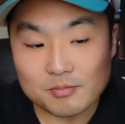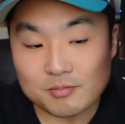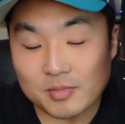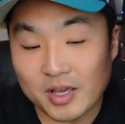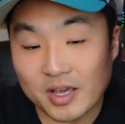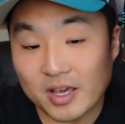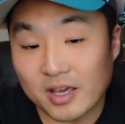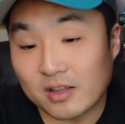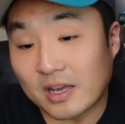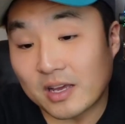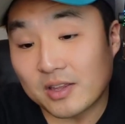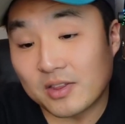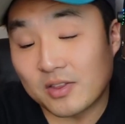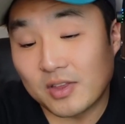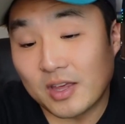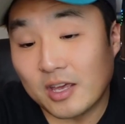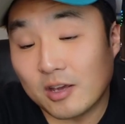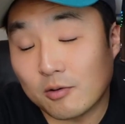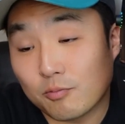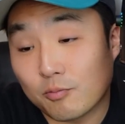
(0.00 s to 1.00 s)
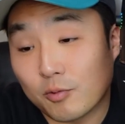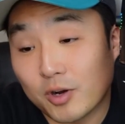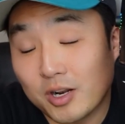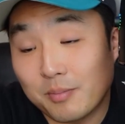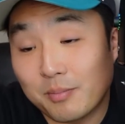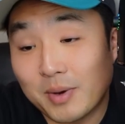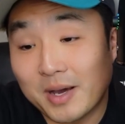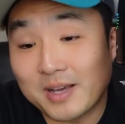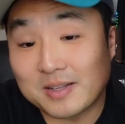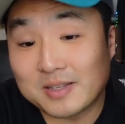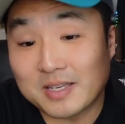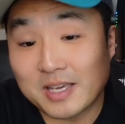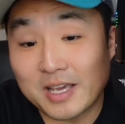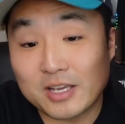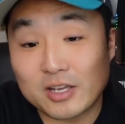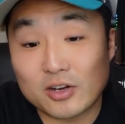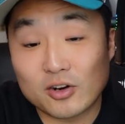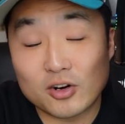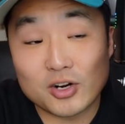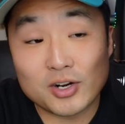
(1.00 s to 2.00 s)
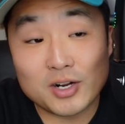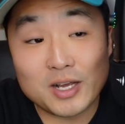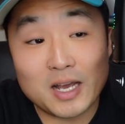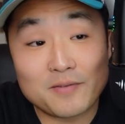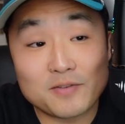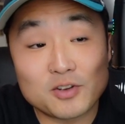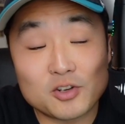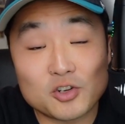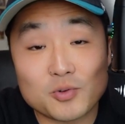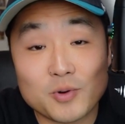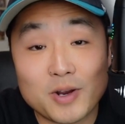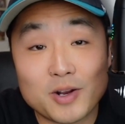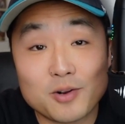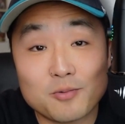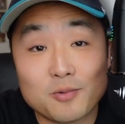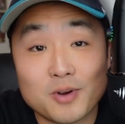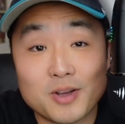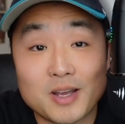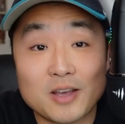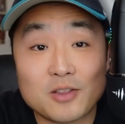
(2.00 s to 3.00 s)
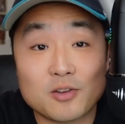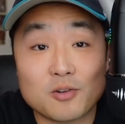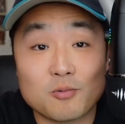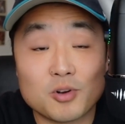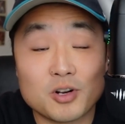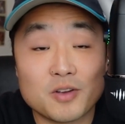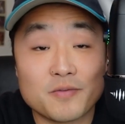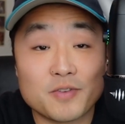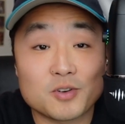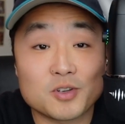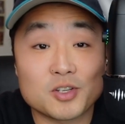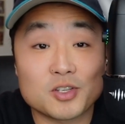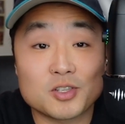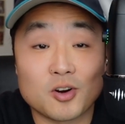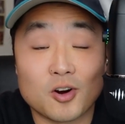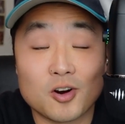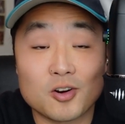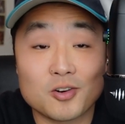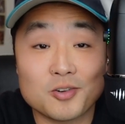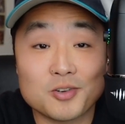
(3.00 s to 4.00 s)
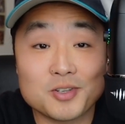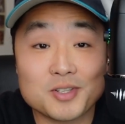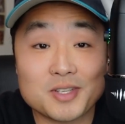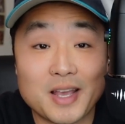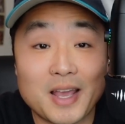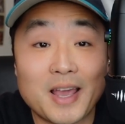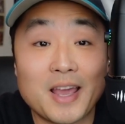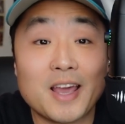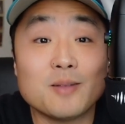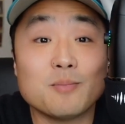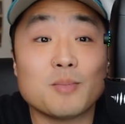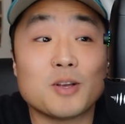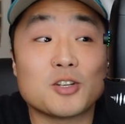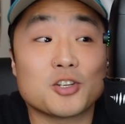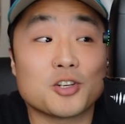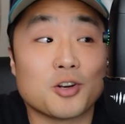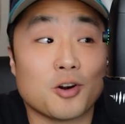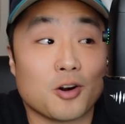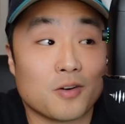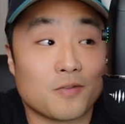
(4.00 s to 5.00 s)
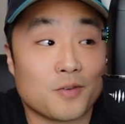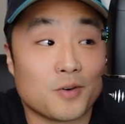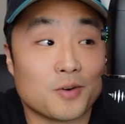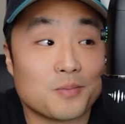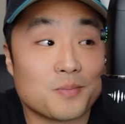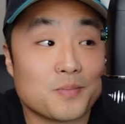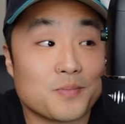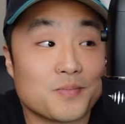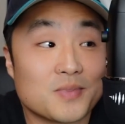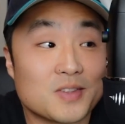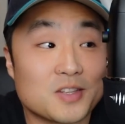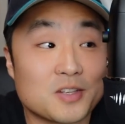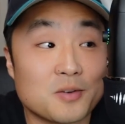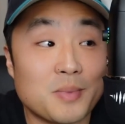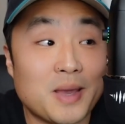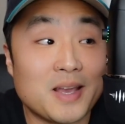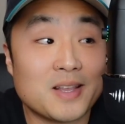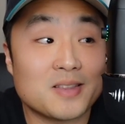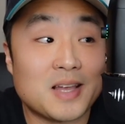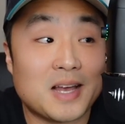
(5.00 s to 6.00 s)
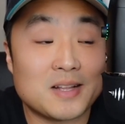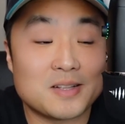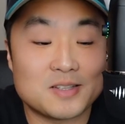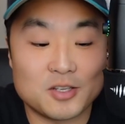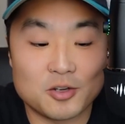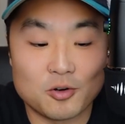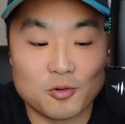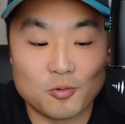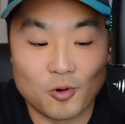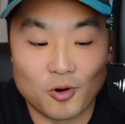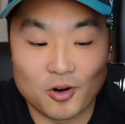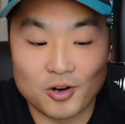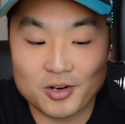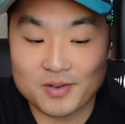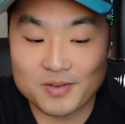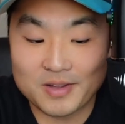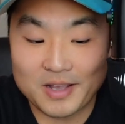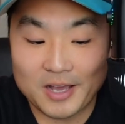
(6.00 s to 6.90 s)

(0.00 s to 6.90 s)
And I think what it might take, you're going to have to trade away either one of your starters and Mitch Garver to make that deal work.